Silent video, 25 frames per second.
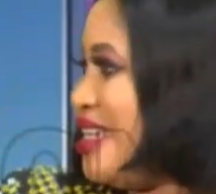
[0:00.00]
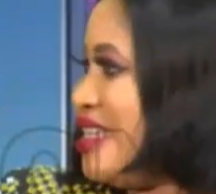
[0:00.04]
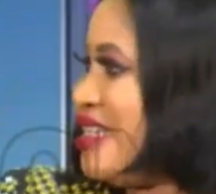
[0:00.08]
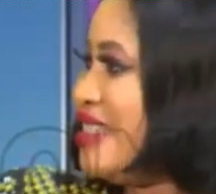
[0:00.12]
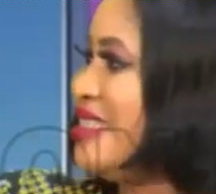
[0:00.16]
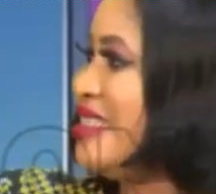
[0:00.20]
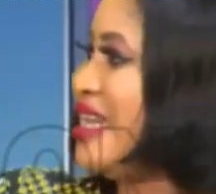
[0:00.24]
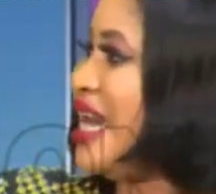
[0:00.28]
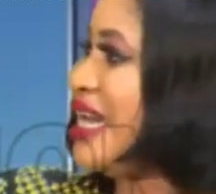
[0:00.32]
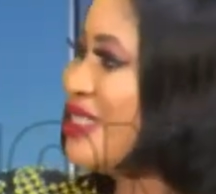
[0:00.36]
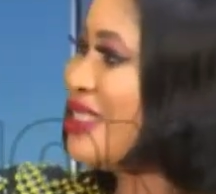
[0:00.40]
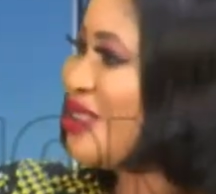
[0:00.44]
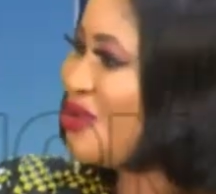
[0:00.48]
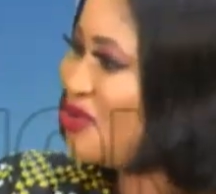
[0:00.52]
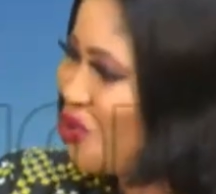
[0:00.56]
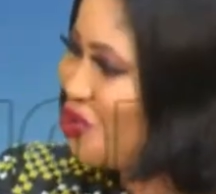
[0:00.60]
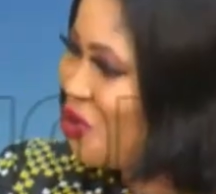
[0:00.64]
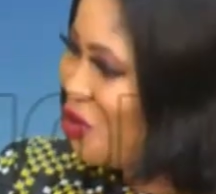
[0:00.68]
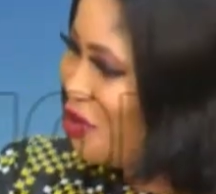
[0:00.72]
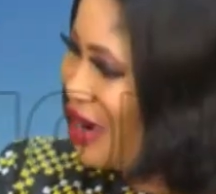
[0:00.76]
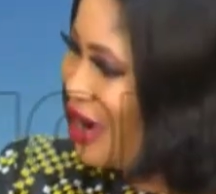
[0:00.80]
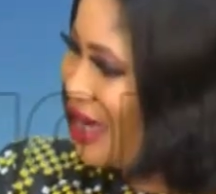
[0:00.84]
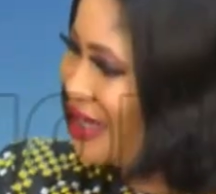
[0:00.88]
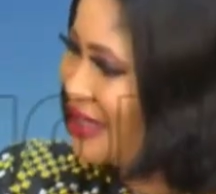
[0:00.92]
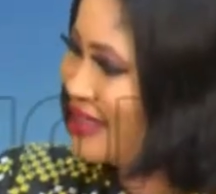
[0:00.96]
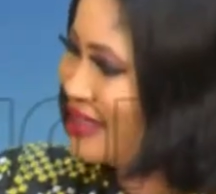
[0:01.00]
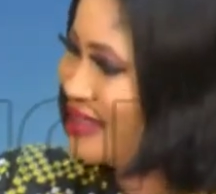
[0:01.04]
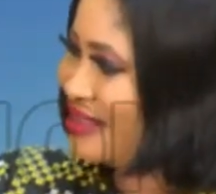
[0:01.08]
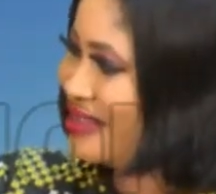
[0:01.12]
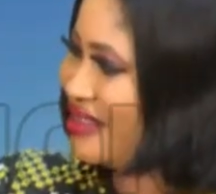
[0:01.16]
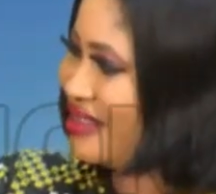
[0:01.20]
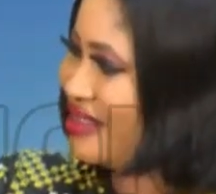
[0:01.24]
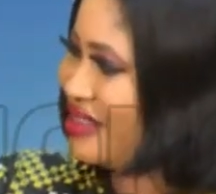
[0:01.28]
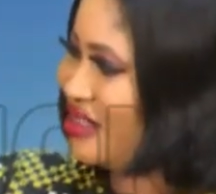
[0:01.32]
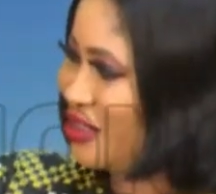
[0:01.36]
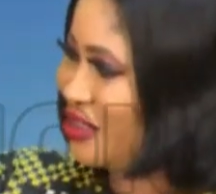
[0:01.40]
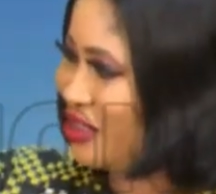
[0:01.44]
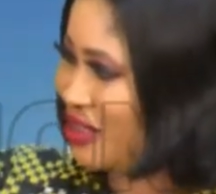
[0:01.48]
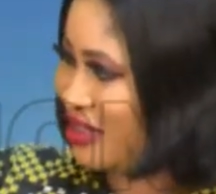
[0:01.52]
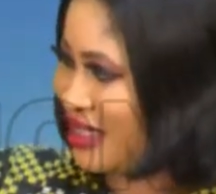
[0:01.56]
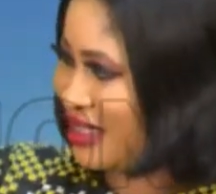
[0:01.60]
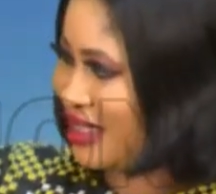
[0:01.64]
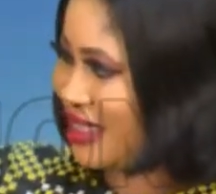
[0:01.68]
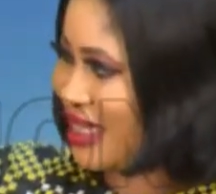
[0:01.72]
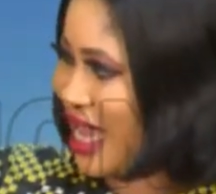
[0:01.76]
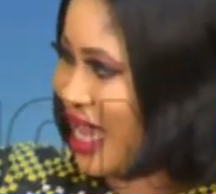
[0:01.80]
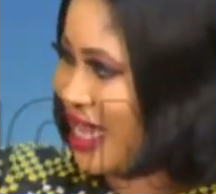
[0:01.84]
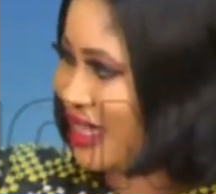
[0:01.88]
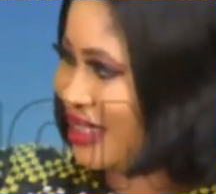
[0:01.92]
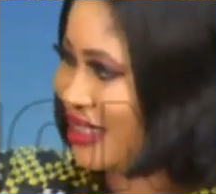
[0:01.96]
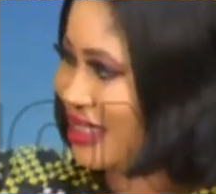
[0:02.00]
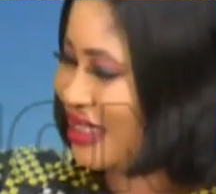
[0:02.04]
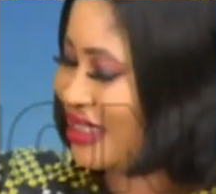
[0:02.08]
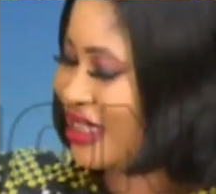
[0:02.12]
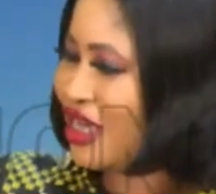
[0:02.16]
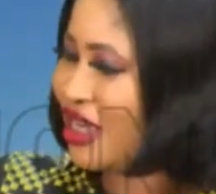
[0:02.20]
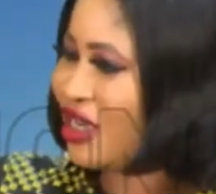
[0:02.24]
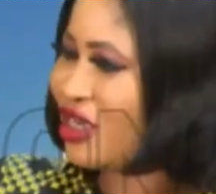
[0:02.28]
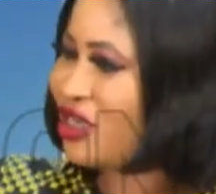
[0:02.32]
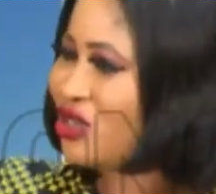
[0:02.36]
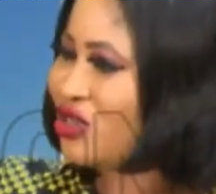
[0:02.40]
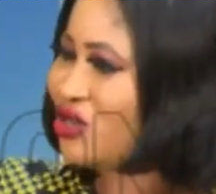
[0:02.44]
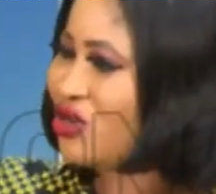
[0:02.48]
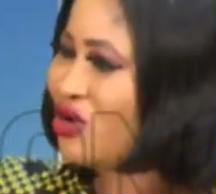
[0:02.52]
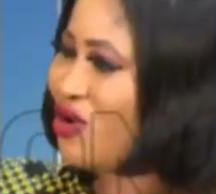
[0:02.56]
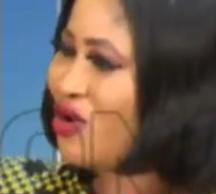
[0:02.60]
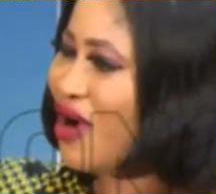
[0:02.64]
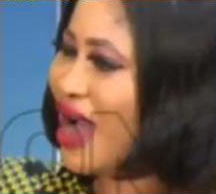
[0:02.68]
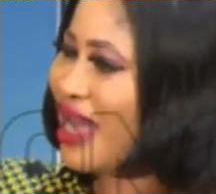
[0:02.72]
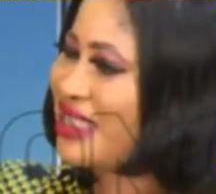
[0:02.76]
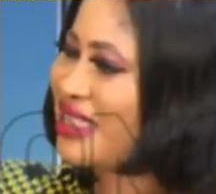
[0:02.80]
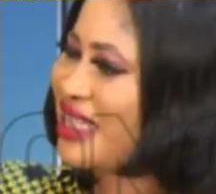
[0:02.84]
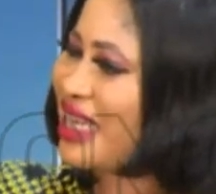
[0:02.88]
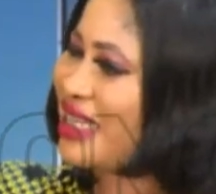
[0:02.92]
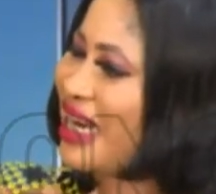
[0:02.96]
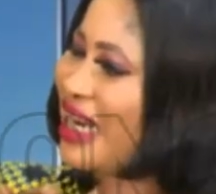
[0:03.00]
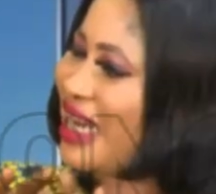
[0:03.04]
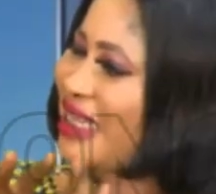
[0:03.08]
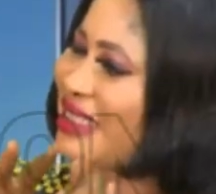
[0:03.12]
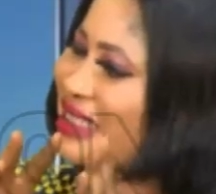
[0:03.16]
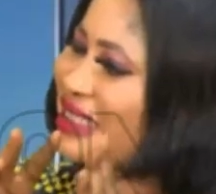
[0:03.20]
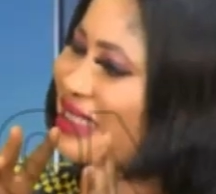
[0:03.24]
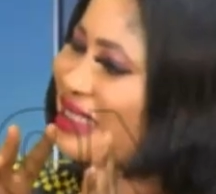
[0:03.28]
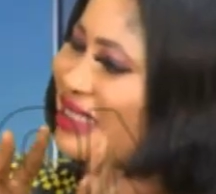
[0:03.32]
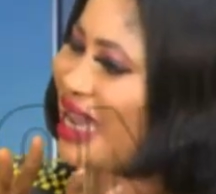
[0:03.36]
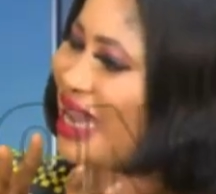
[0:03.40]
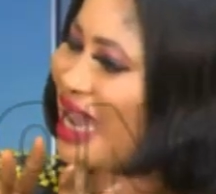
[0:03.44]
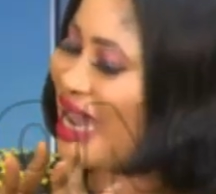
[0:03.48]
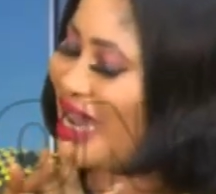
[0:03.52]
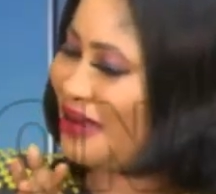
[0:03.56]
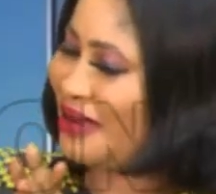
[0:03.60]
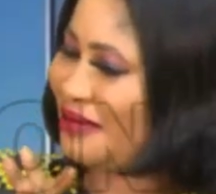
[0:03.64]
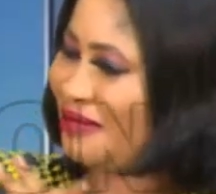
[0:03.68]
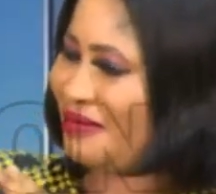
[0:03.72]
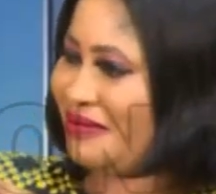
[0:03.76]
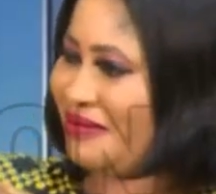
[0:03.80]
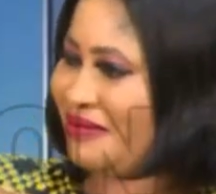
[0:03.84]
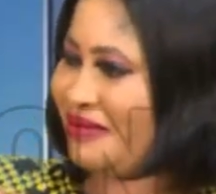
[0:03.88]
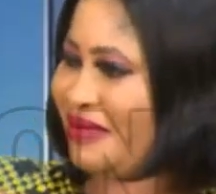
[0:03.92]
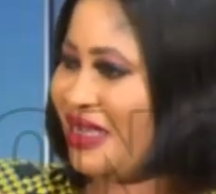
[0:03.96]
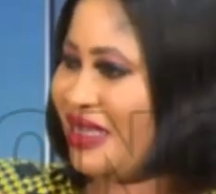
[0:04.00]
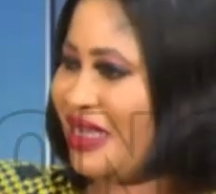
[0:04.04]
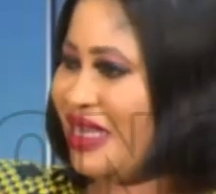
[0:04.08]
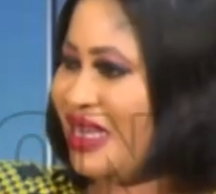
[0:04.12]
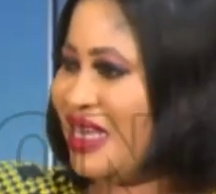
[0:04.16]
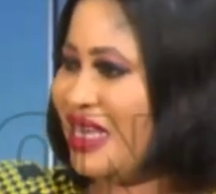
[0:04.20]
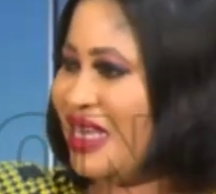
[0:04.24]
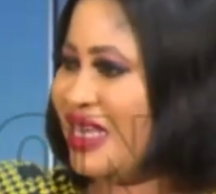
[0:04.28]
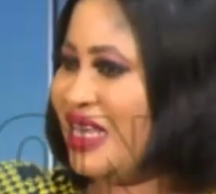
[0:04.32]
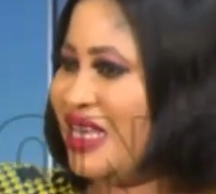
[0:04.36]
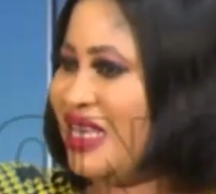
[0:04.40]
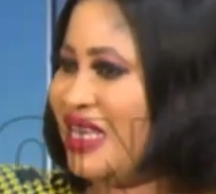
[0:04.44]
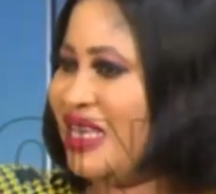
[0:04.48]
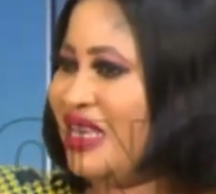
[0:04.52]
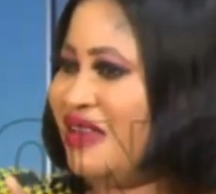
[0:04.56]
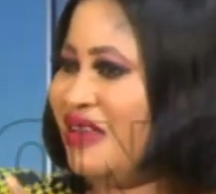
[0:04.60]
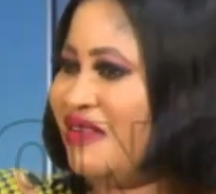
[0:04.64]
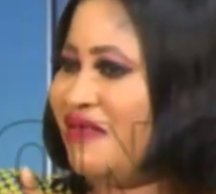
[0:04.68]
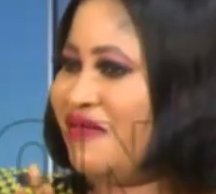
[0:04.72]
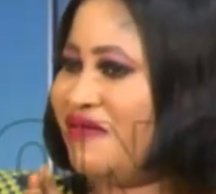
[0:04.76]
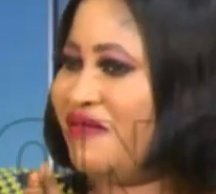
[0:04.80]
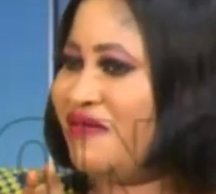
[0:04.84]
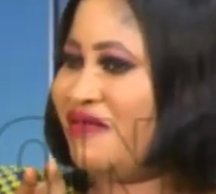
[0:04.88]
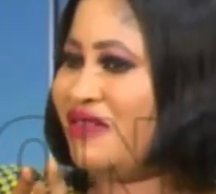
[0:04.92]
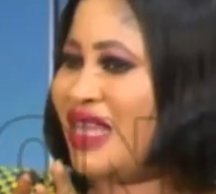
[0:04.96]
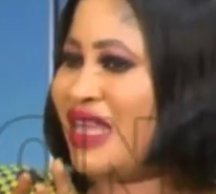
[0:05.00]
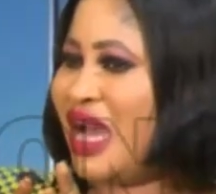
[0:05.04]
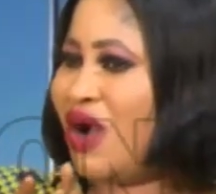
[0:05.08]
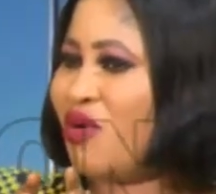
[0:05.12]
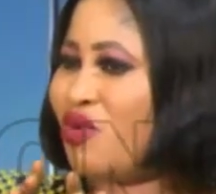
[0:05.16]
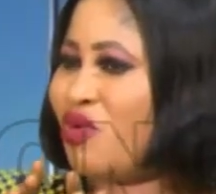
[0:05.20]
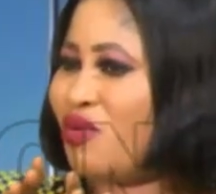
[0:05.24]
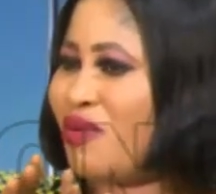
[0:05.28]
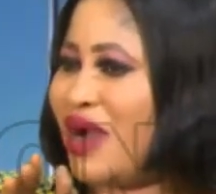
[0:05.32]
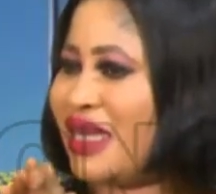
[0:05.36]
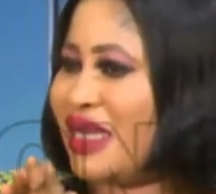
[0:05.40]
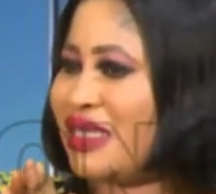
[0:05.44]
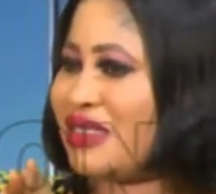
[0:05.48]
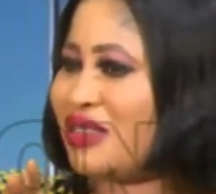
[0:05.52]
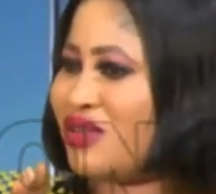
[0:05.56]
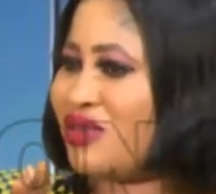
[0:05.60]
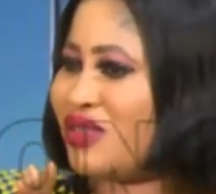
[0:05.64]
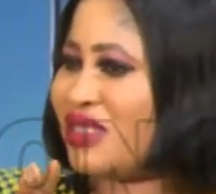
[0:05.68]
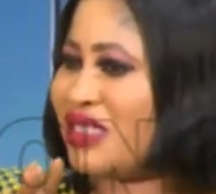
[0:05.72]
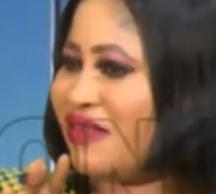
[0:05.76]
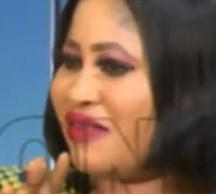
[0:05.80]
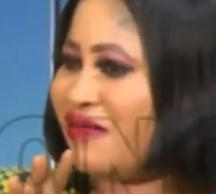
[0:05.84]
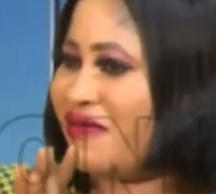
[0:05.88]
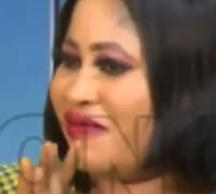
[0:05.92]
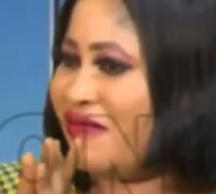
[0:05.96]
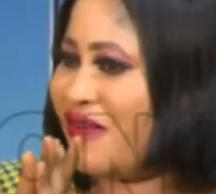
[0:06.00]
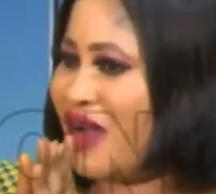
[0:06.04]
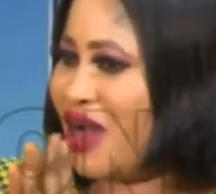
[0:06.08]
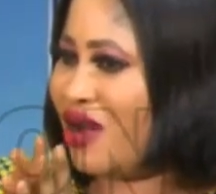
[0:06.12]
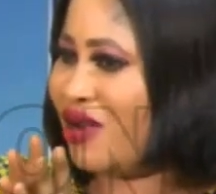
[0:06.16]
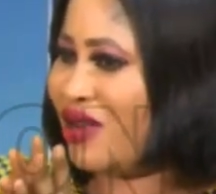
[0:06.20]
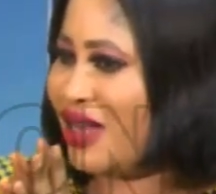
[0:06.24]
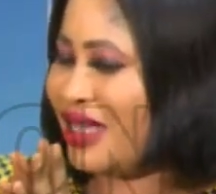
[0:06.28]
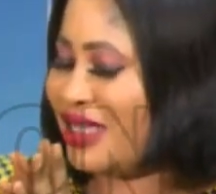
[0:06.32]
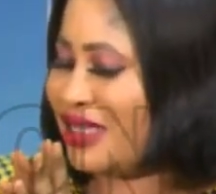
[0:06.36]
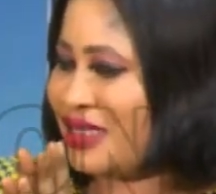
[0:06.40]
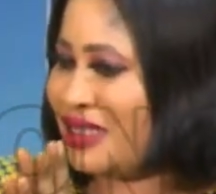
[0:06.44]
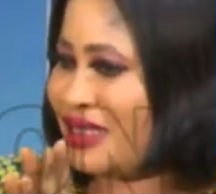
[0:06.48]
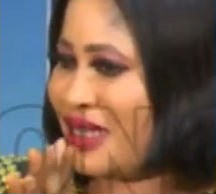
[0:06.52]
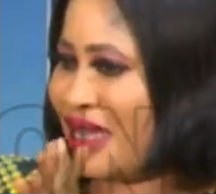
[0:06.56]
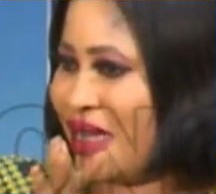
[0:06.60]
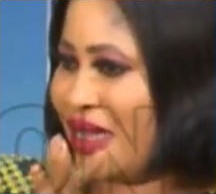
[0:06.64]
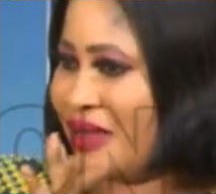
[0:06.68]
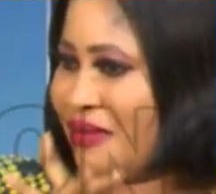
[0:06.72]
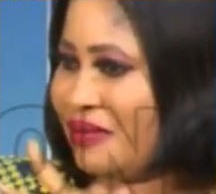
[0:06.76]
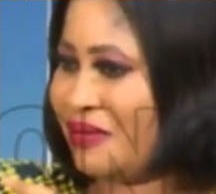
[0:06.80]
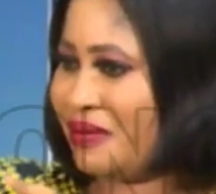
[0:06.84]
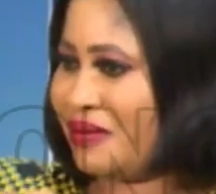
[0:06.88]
that woman. You understand? So as at that time, if that woman is not a violent type,